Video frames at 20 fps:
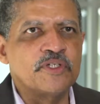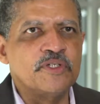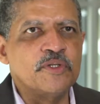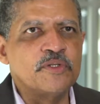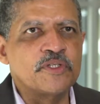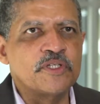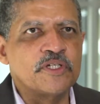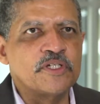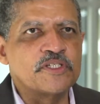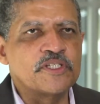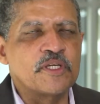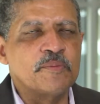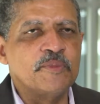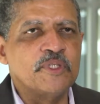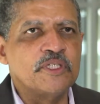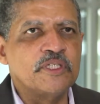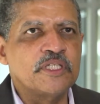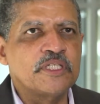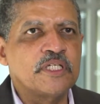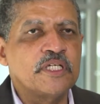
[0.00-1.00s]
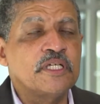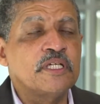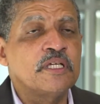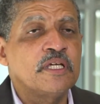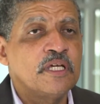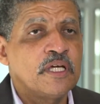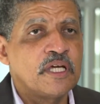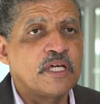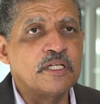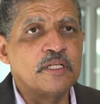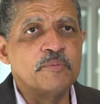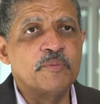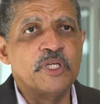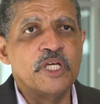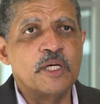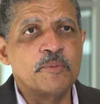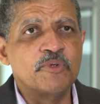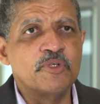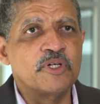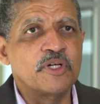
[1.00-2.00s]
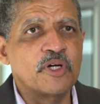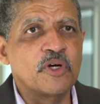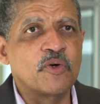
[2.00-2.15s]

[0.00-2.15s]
the youth in this community and to be able to